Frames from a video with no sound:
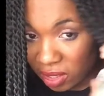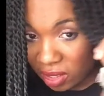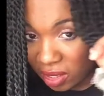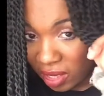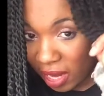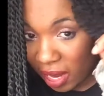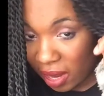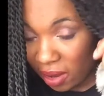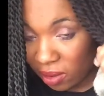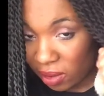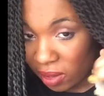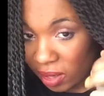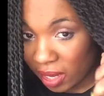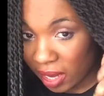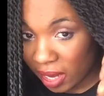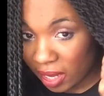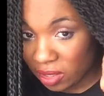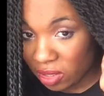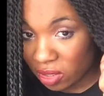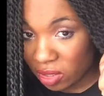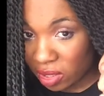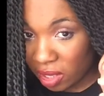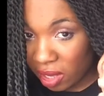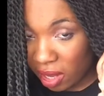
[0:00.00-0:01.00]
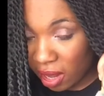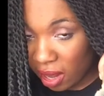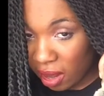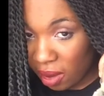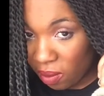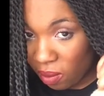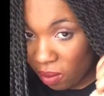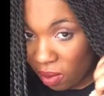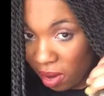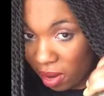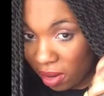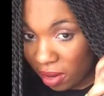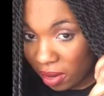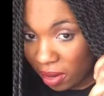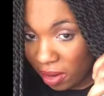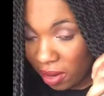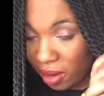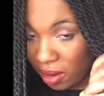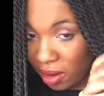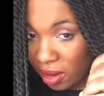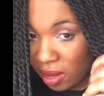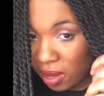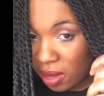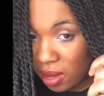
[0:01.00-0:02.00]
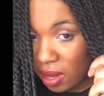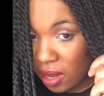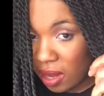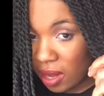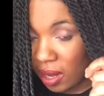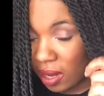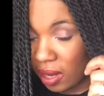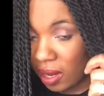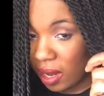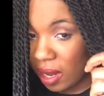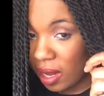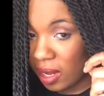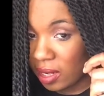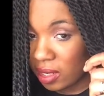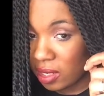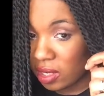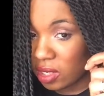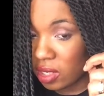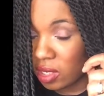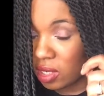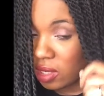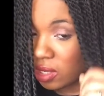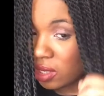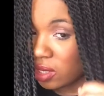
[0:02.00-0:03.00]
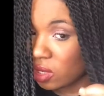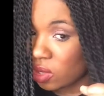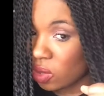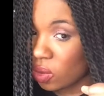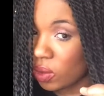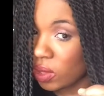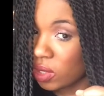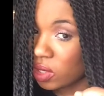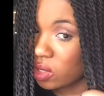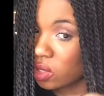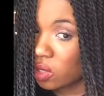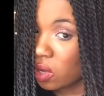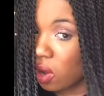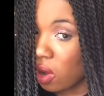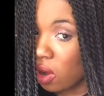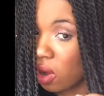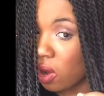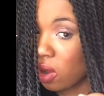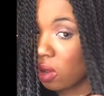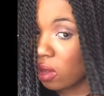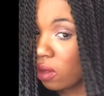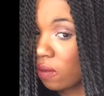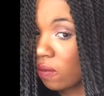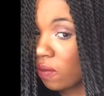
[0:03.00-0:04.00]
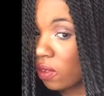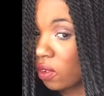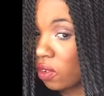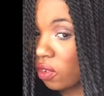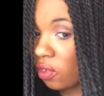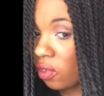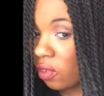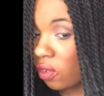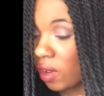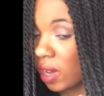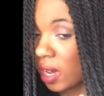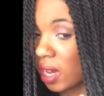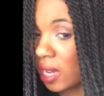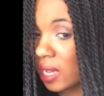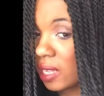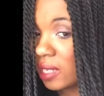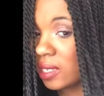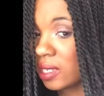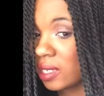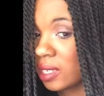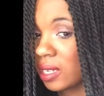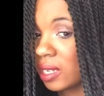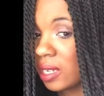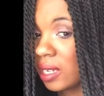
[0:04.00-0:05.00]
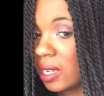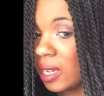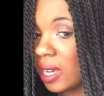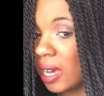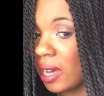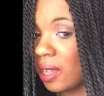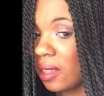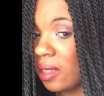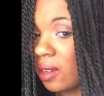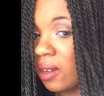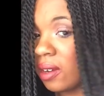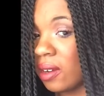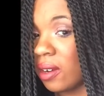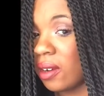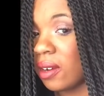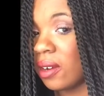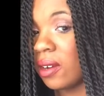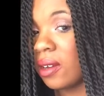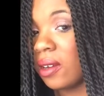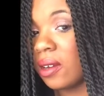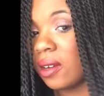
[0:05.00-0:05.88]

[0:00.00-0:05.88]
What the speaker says: the towel, to catch the hot water, and kind of just squish all of the strands together.